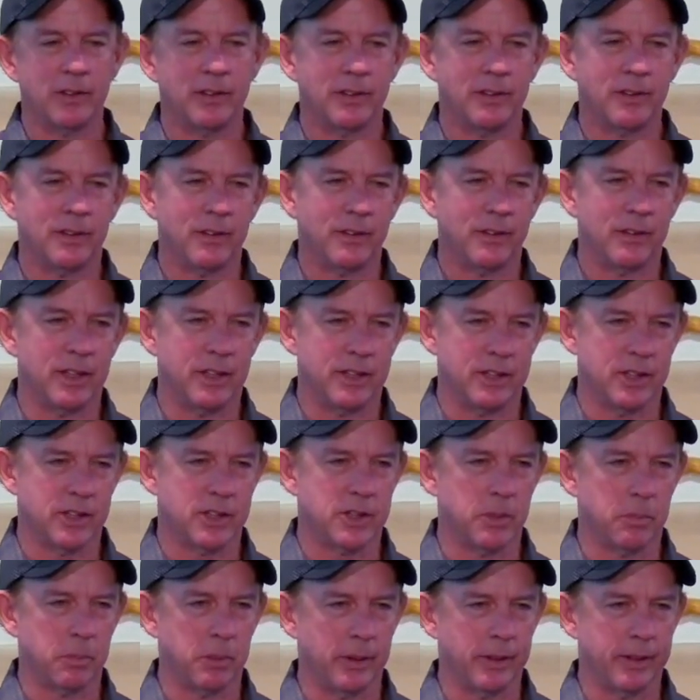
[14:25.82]
the
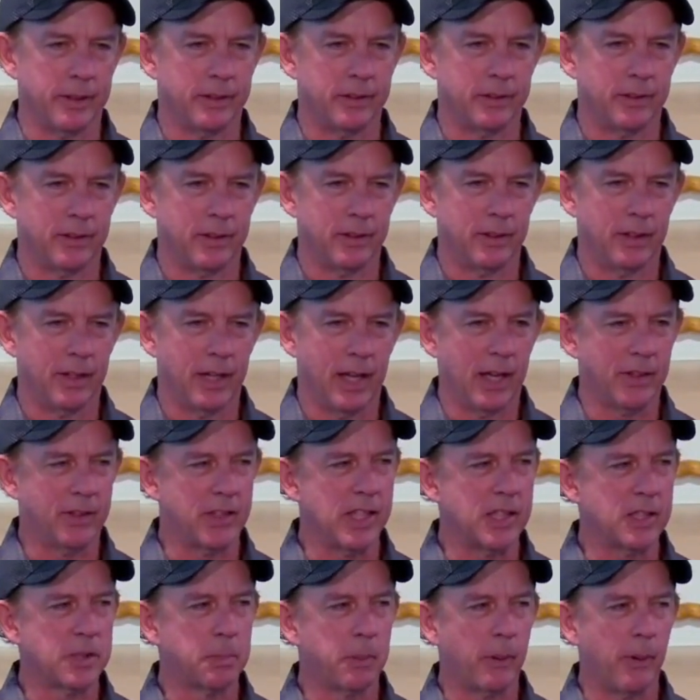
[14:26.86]
discipline. At this
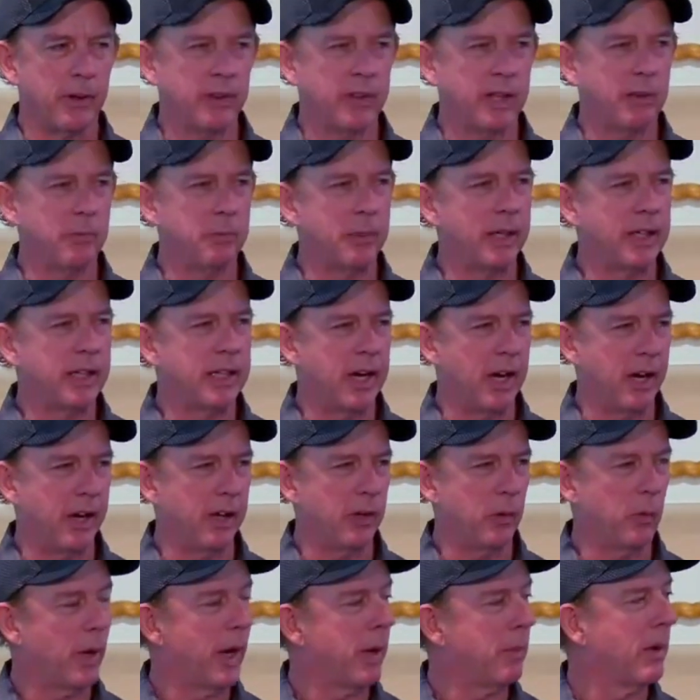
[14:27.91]
point, they've been carried
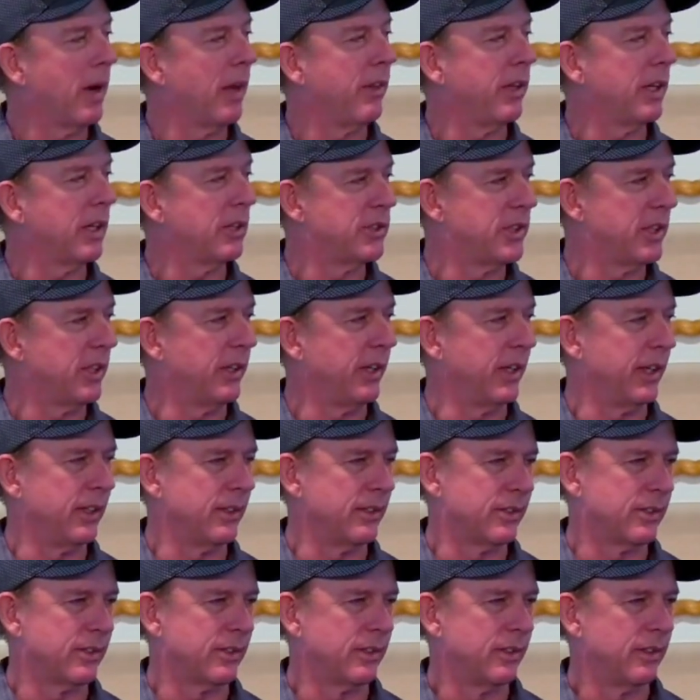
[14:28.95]
away by the
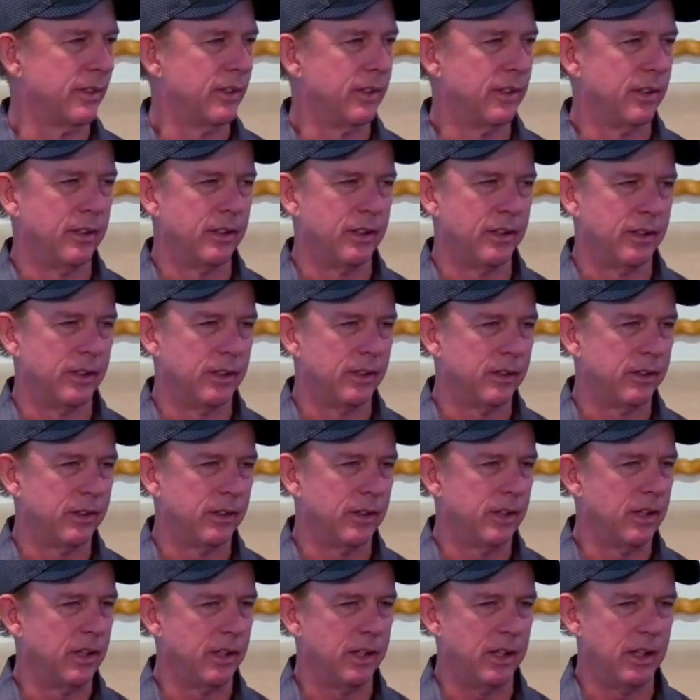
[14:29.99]
Assyrians.
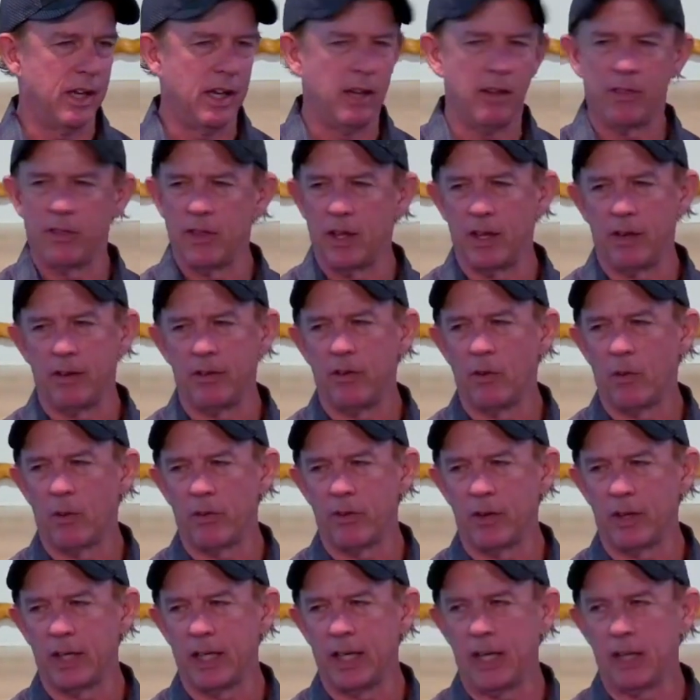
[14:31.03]
The, the northern
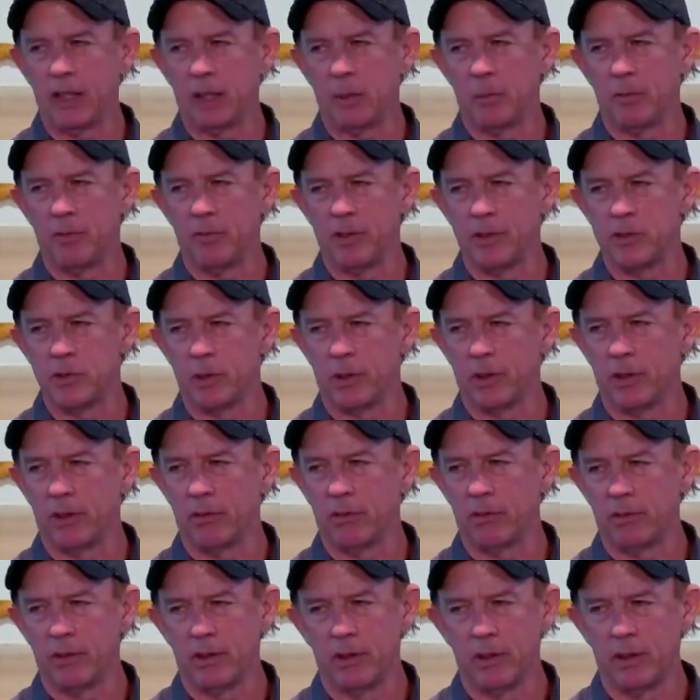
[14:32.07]
kingdom of Israel
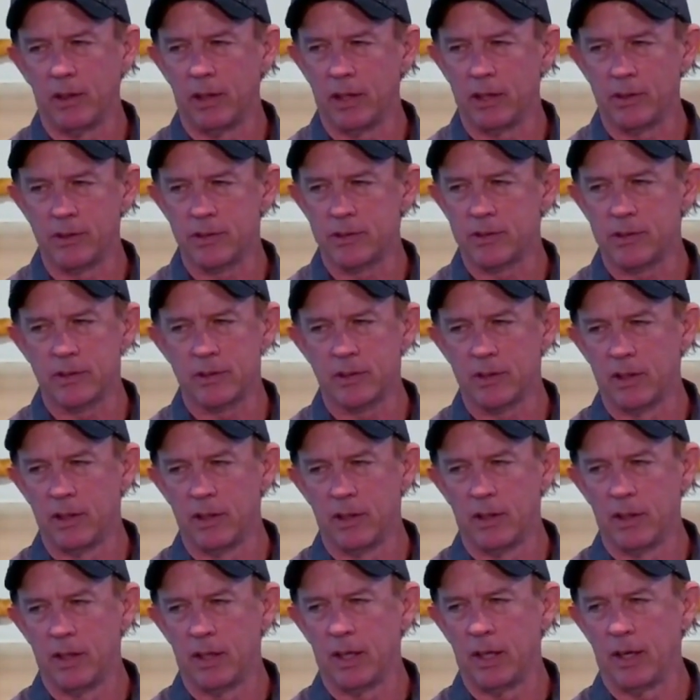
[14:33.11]
is
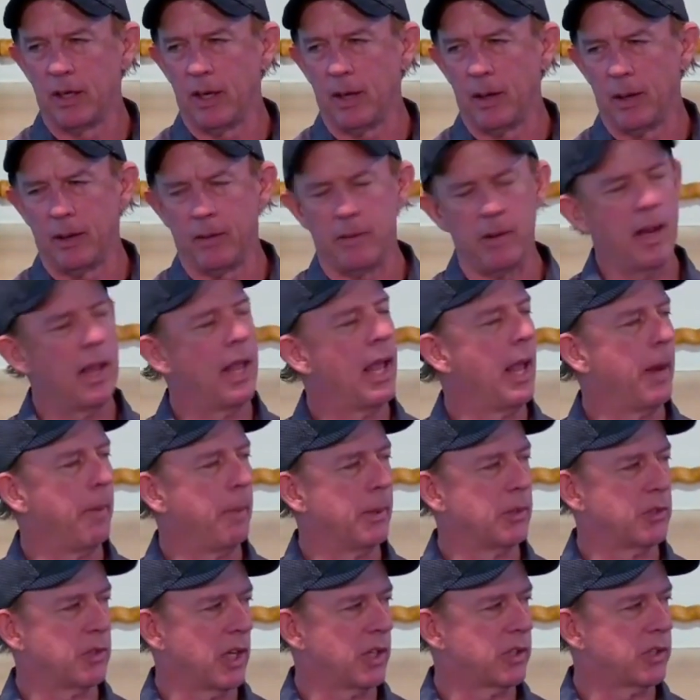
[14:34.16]
in, in a
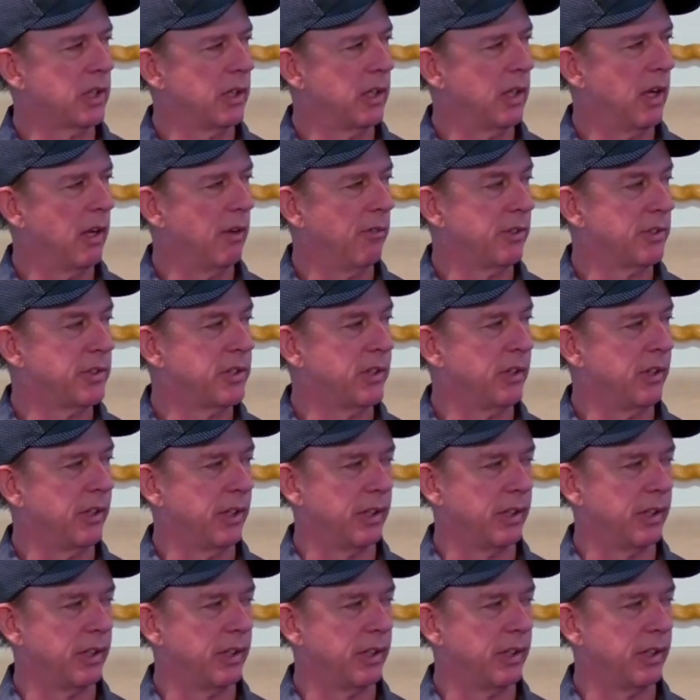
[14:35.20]
possession of Assyria.